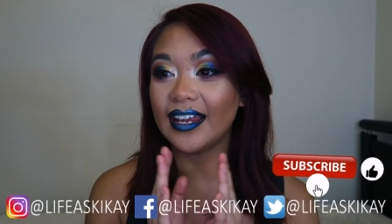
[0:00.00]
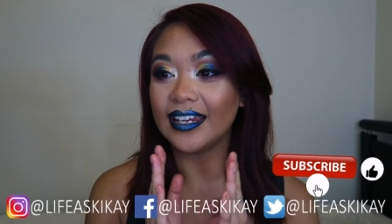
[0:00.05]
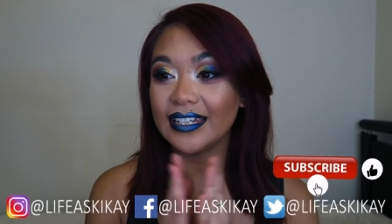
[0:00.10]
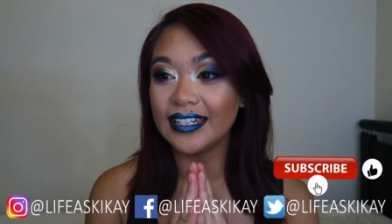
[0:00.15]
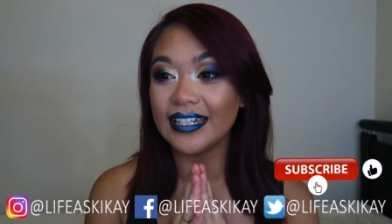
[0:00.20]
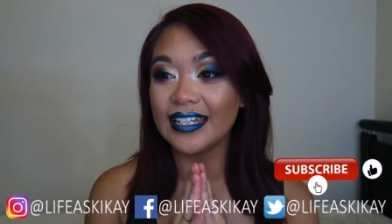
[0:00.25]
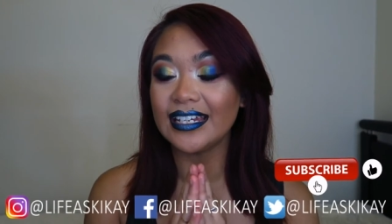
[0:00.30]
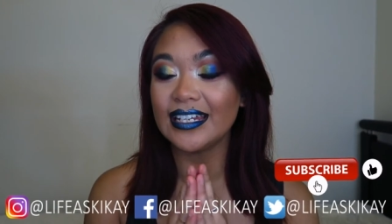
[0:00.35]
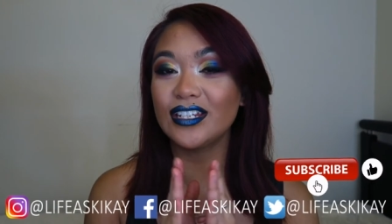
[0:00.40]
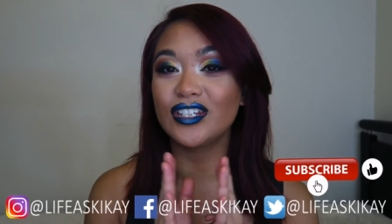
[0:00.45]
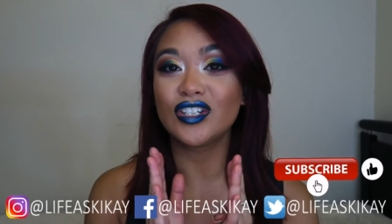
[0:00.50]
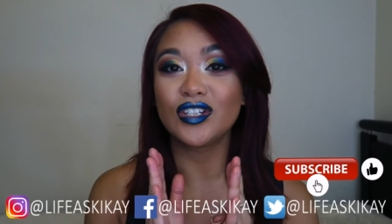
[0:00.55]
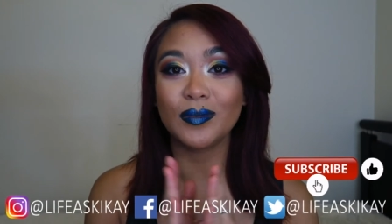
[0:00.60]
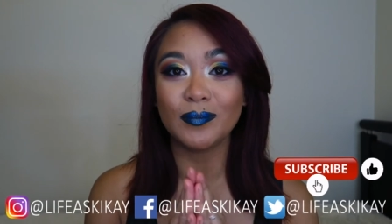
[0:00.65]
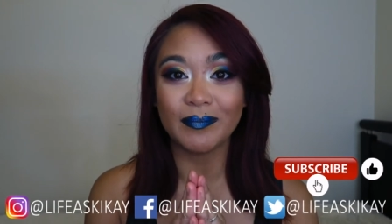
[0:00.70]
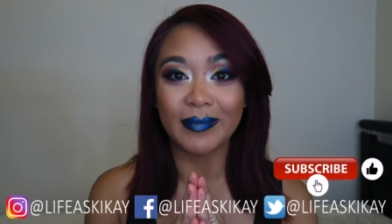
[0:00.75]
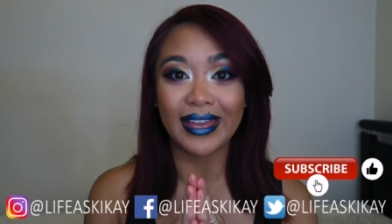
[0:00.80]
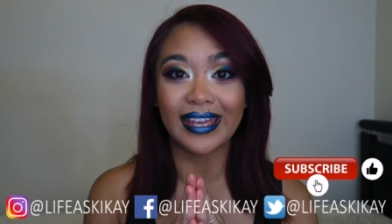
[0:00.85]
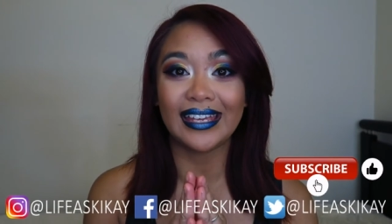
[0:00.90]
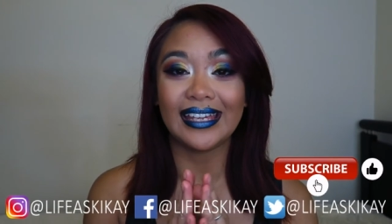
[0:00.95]
I need
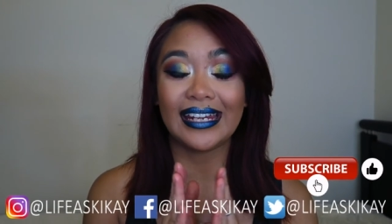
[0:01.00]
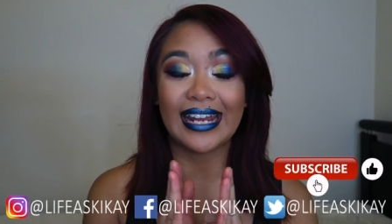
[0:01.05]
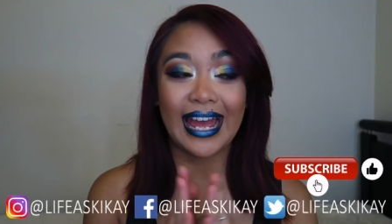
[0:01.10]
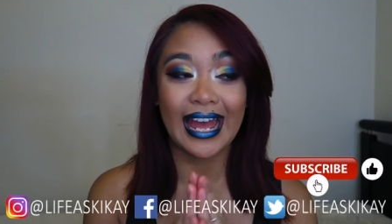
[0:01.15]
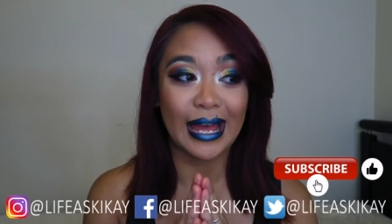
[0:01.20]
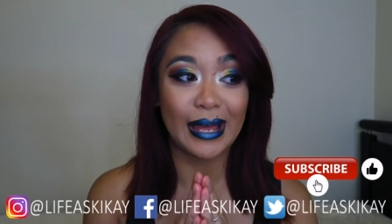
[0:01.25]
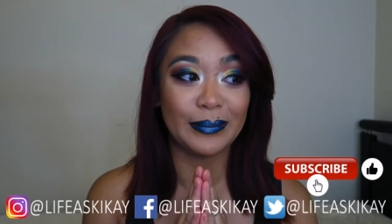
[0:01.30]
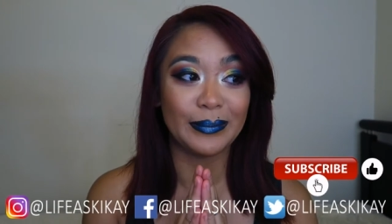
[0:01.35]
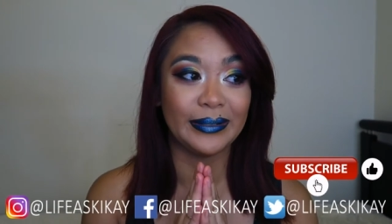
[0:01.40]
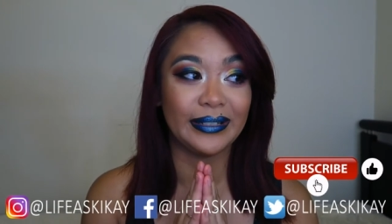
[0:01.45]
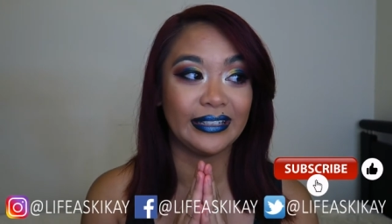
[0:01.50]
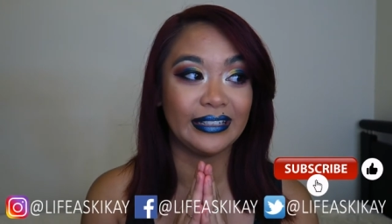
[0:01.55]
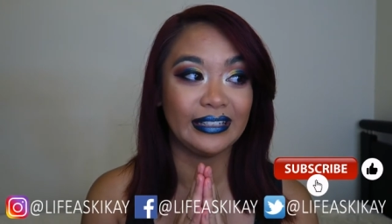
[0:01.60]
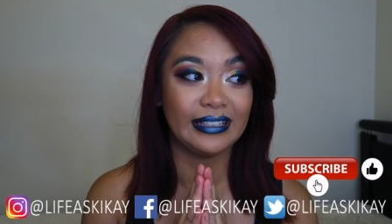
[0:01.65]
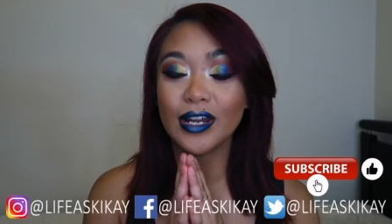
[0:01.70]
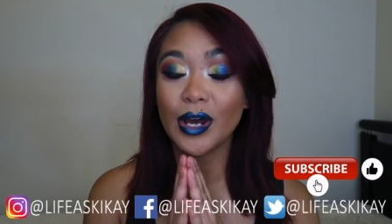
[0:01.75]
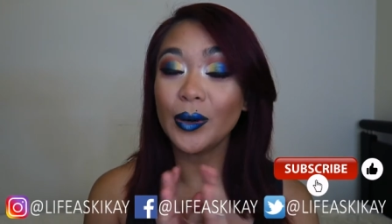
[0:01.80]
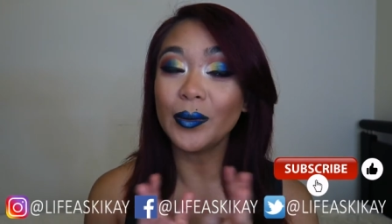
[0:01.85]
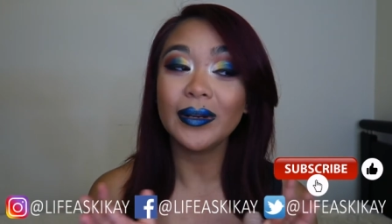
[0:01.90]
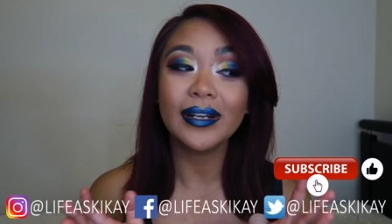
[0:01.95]
to make it happen.
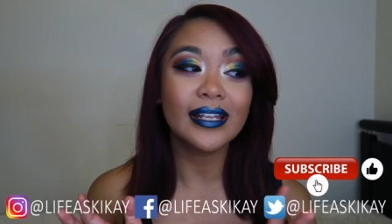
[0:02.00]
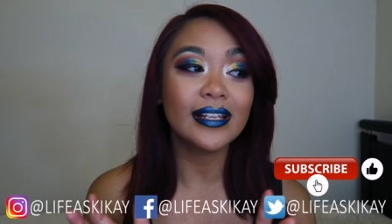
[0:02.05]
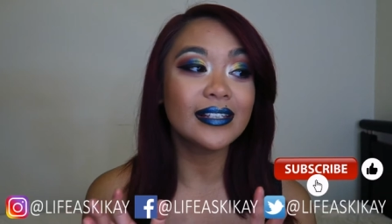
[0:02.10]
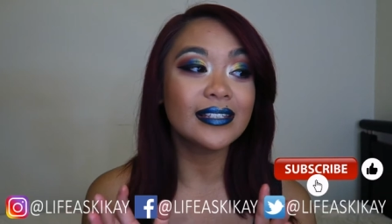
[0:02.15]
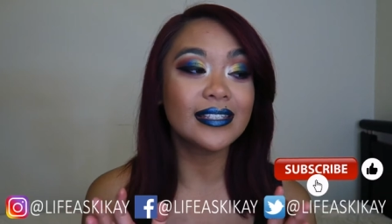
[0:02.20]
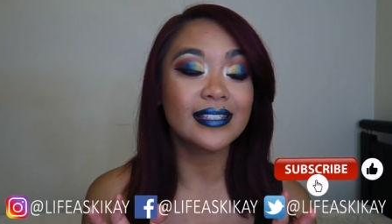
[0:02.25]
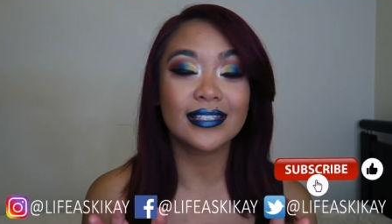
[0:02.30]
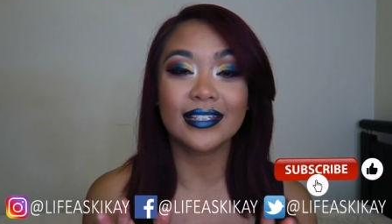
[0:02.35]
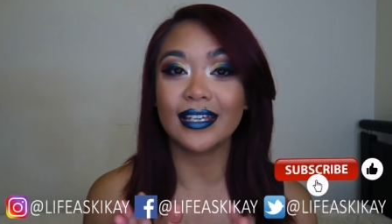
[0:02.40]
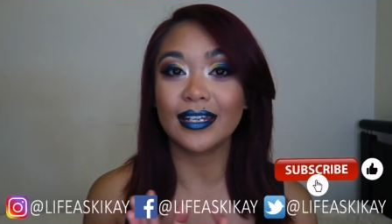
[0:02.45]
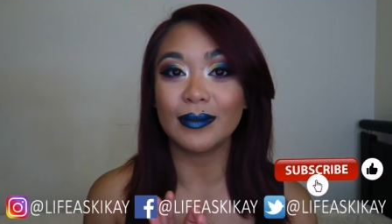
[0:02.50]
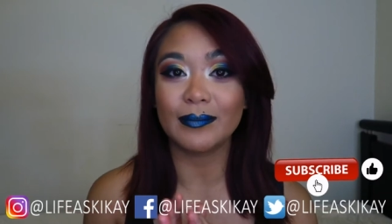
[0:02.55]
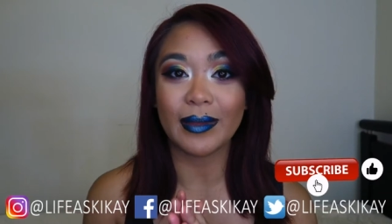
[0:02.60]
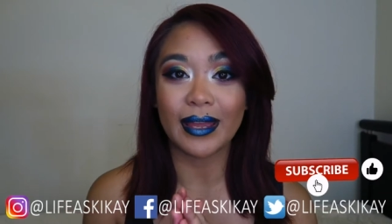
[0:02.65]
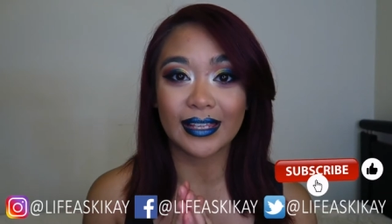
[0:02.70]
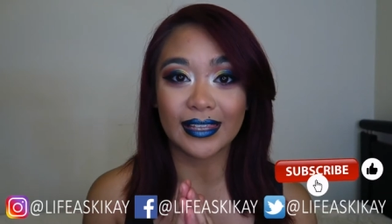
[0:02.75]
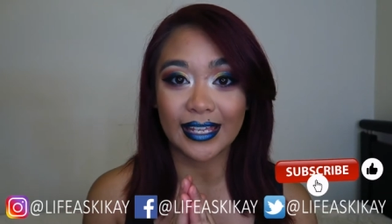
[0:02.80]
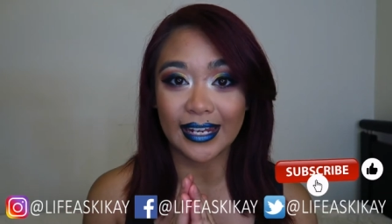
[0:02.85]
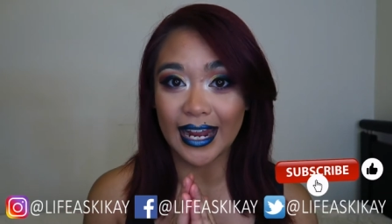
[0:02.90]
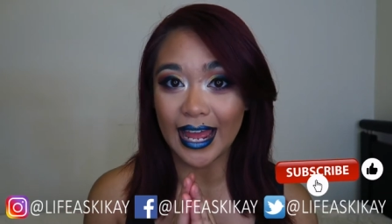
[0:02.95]
No one else is gonna
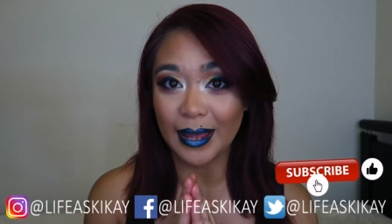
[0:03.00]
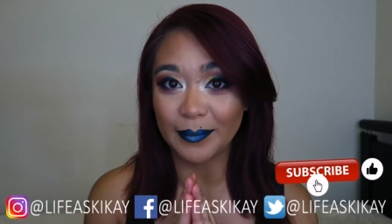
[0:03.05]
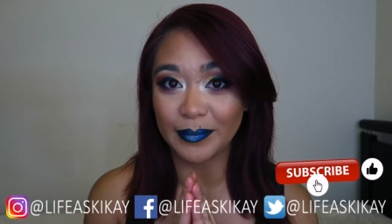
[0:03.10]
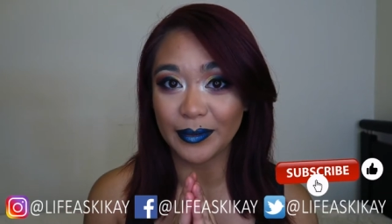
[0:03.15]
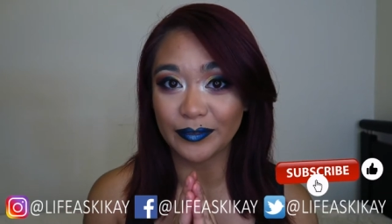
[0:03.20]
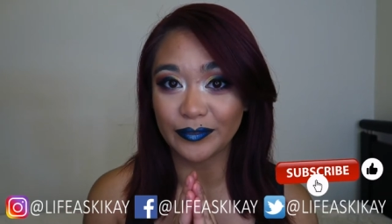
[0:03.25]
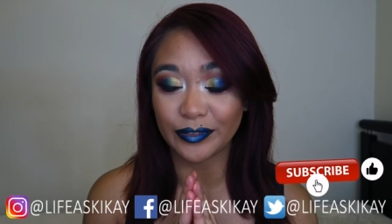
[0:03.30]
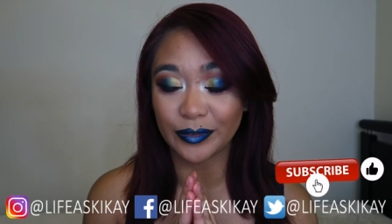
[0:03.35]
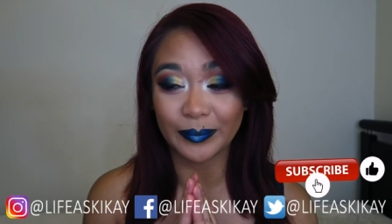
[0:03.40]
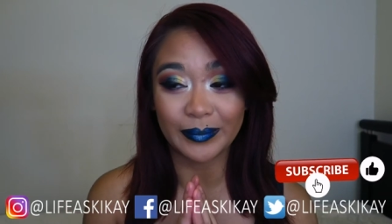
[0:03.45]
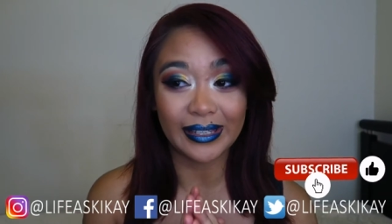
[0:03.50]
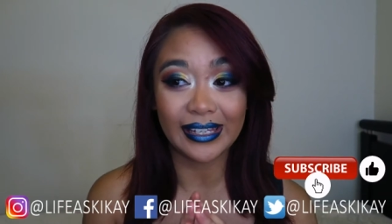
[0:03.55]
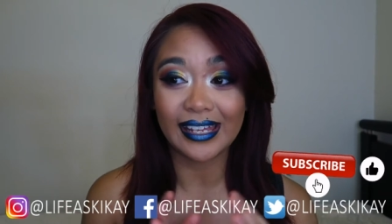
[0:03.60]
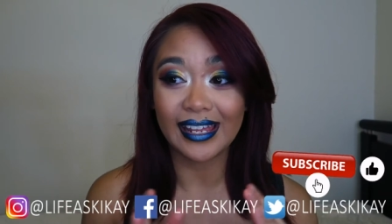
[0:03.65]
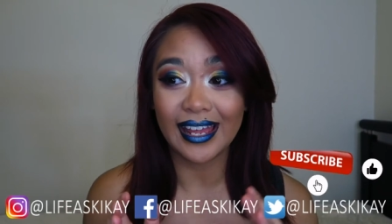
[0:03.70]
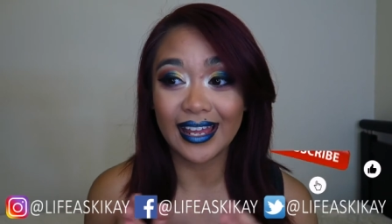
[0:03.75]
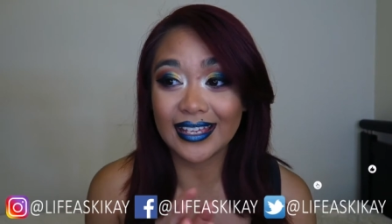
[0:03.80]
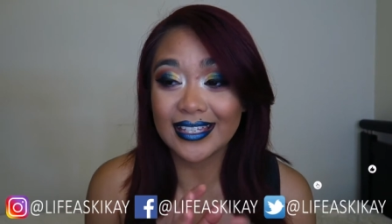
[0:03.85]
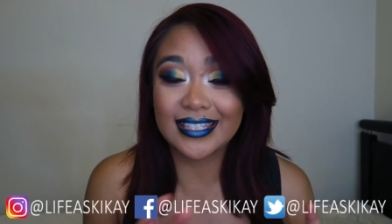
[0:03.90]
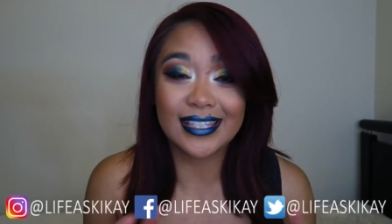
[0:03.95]
make that happen for
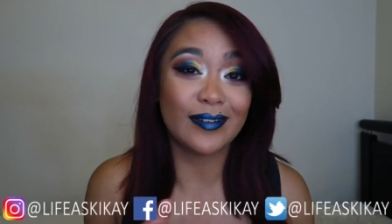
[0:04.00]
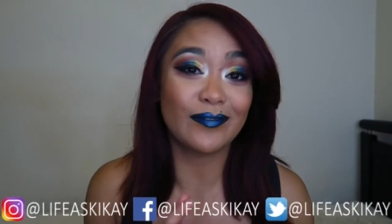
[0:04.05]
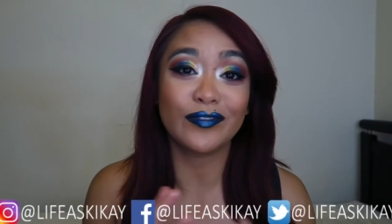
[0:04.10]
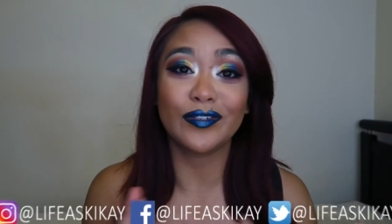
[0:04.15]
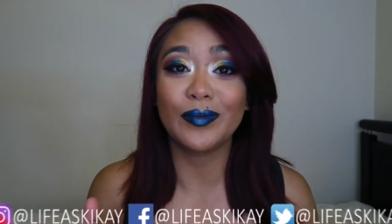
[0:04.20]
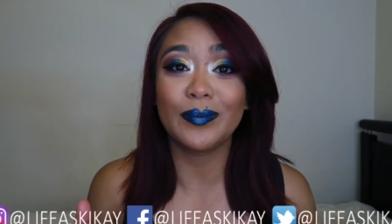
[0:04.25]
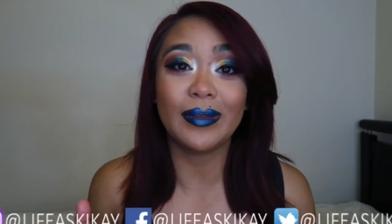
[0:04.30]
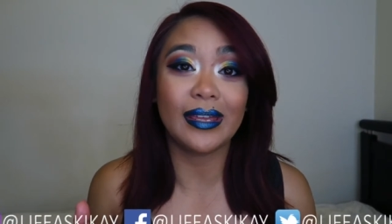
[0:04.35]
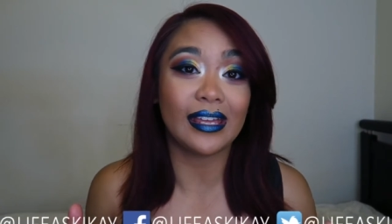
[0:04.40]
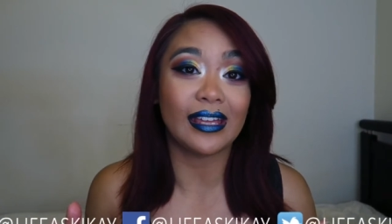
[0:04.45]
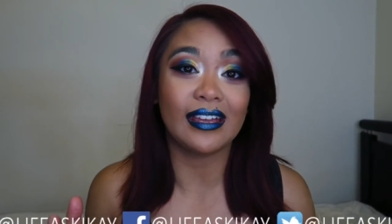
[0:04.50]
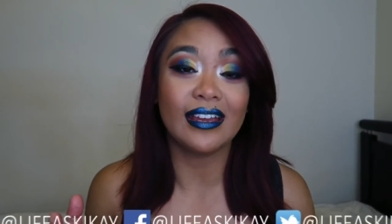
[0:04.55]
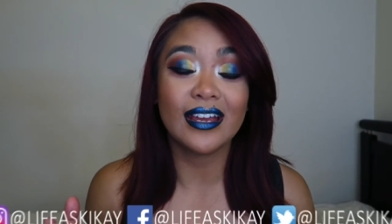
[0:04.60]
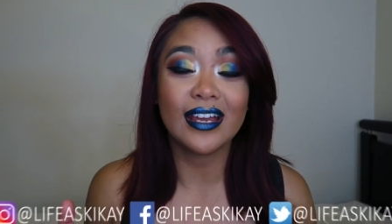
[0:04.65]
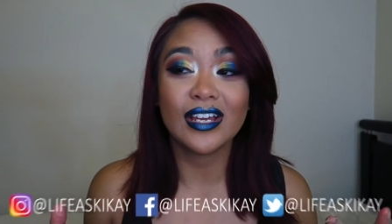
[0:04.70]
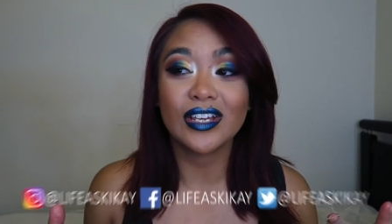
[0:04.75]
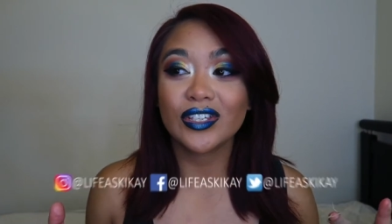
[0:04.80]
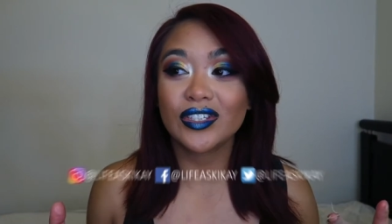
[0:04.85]
me except for me.